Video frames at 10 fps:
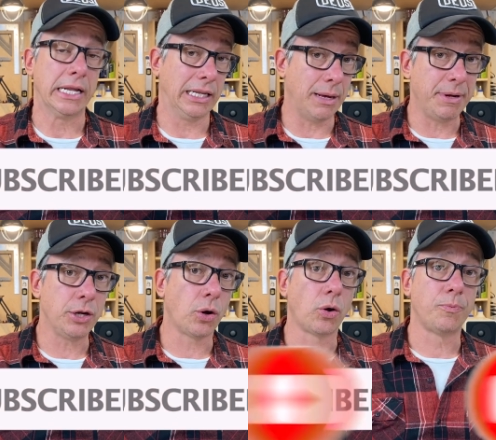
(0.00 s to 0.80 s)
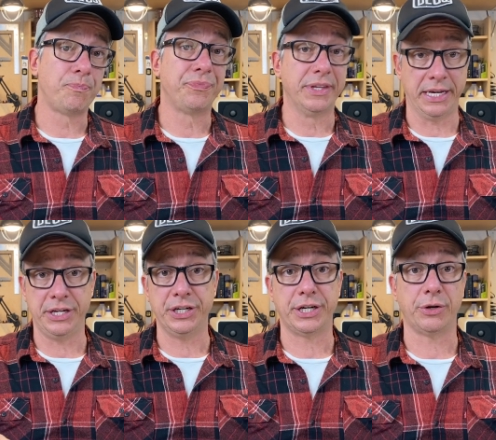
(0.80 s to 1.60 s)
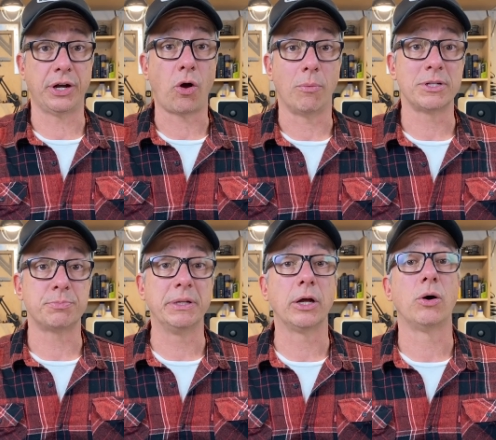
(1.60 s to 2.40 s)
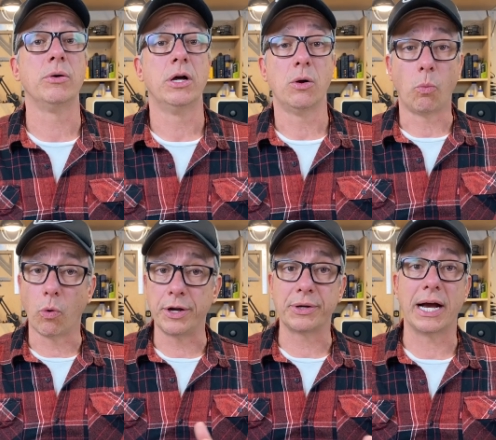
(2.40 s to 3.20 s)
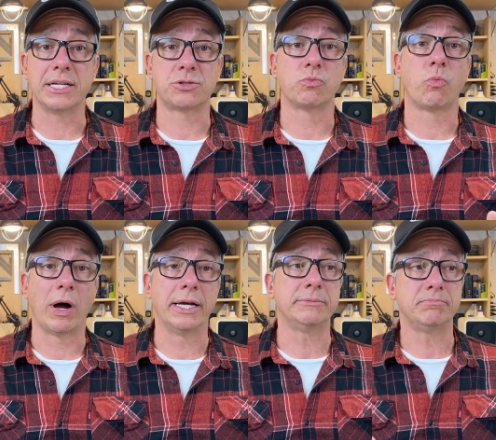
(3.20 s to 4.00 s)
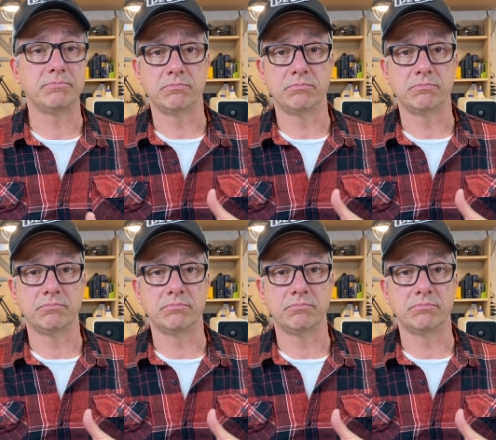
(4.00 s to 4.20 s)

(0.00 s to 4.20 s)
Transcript: Let me know here on the comments below what you guys want